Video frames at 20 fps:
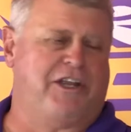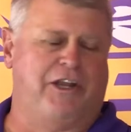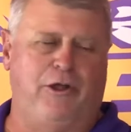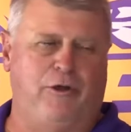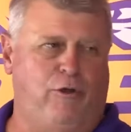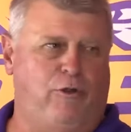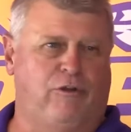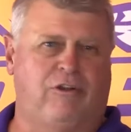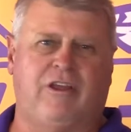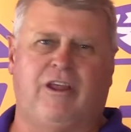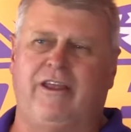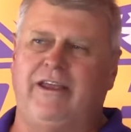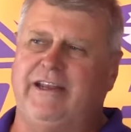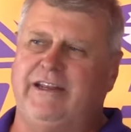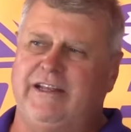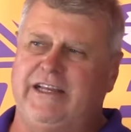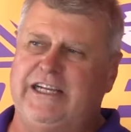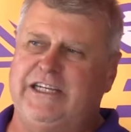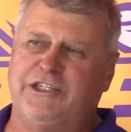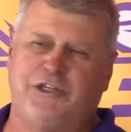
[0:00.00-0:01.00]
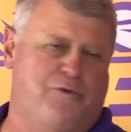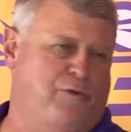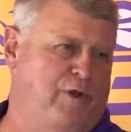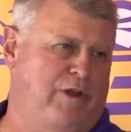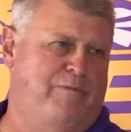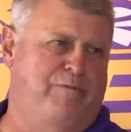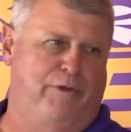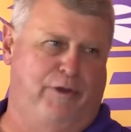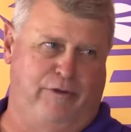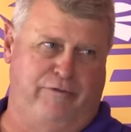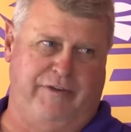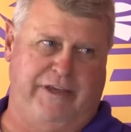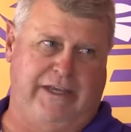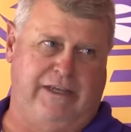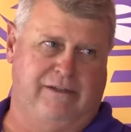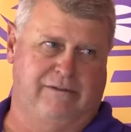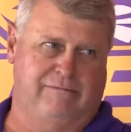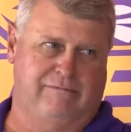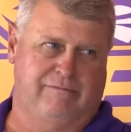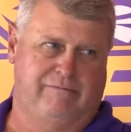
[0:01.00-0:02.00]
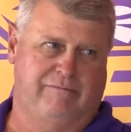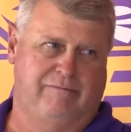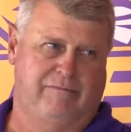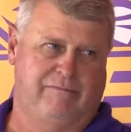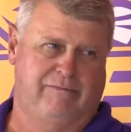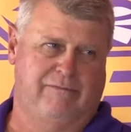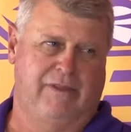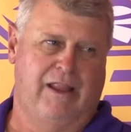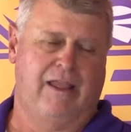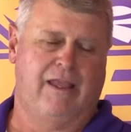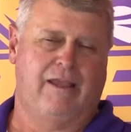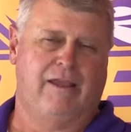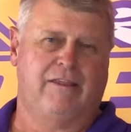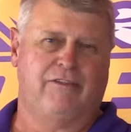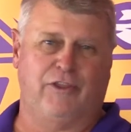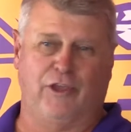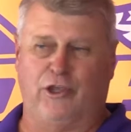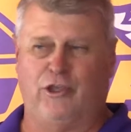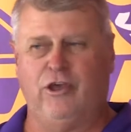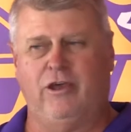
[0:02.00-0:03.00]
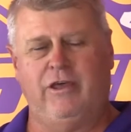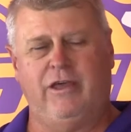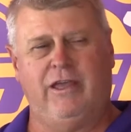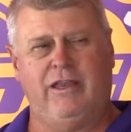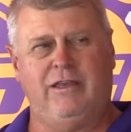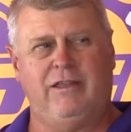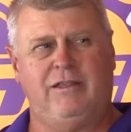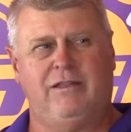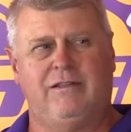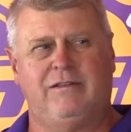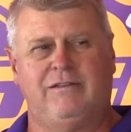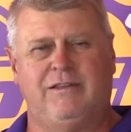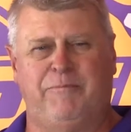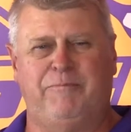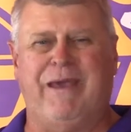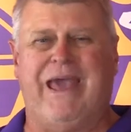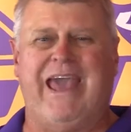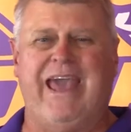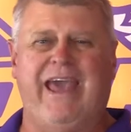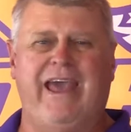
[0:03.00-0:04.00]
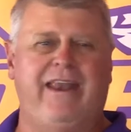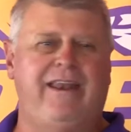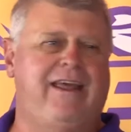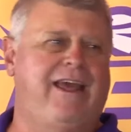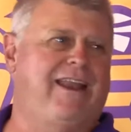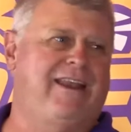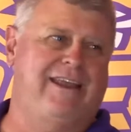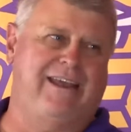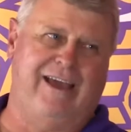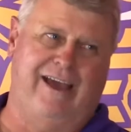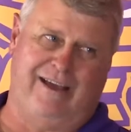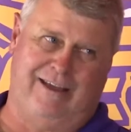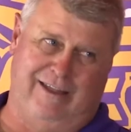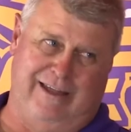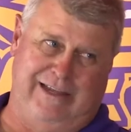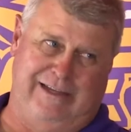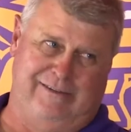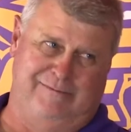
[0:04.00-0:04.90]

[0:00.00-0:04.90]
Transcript: an old Clint Eastwood movie. The good, the bad, and the ugly.